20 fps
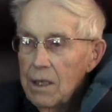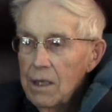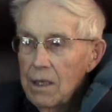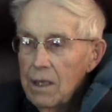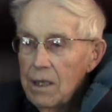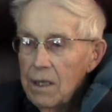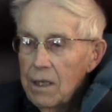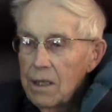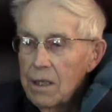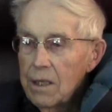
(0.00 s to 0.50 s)

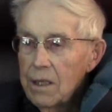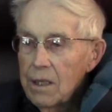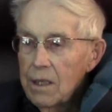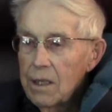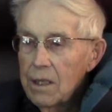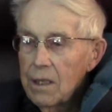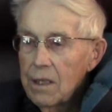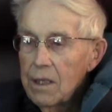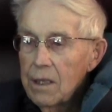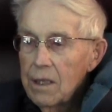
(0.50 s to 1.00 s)

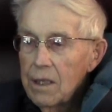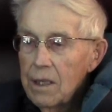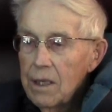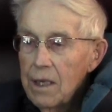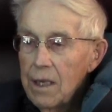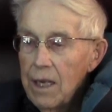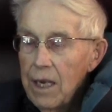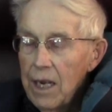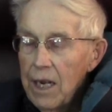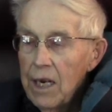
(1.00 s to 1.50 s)
And
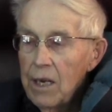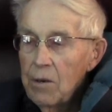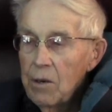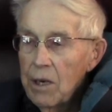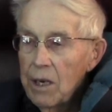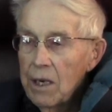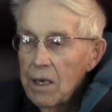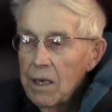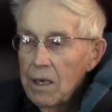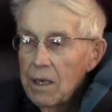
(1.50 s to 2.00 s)

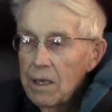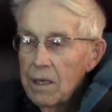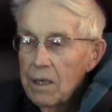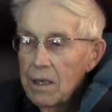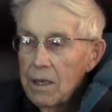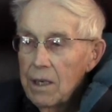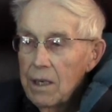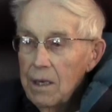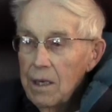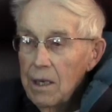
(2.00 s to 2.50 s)
anyway,
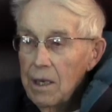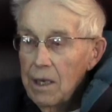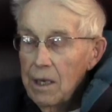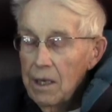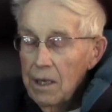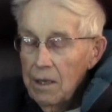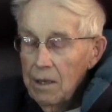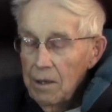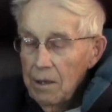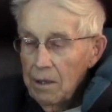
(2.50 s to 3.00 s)

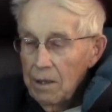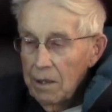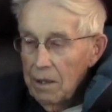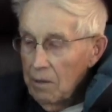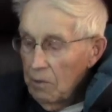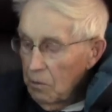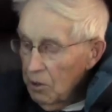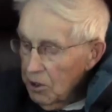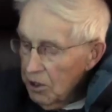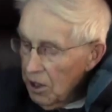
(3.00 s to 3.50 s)

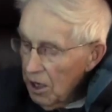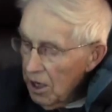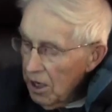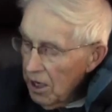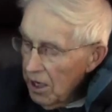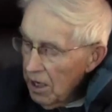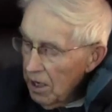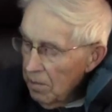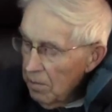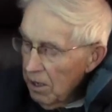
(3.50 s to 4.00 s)
we started
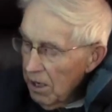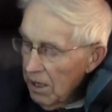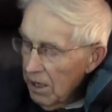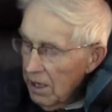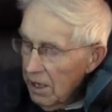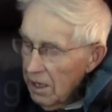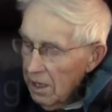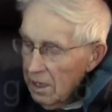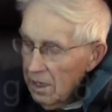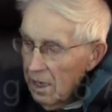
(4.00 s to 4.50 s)
out about
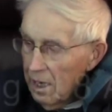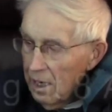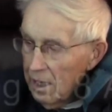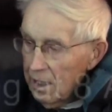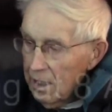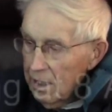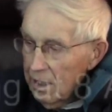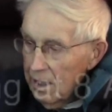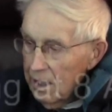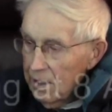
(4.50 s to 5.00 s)
8 o'clock,
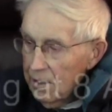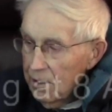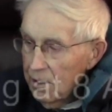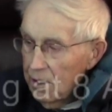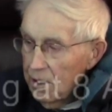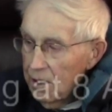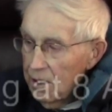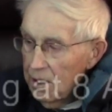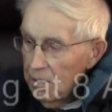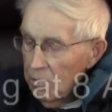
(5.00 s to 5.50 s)
8:30
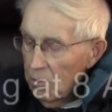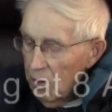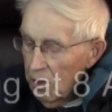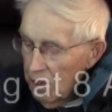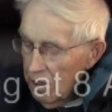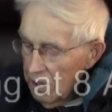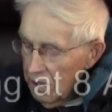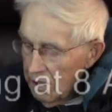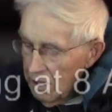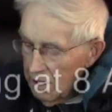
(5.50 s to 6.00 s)
in the
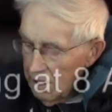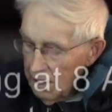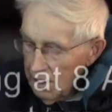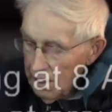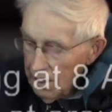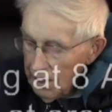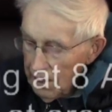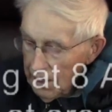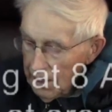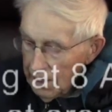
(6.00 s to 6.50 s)
morning,
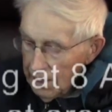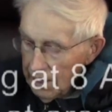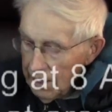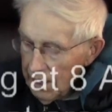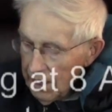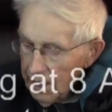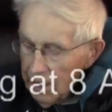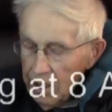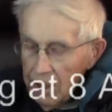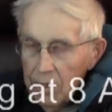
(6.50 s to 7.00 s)
and got
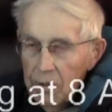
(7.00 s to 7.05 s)
here.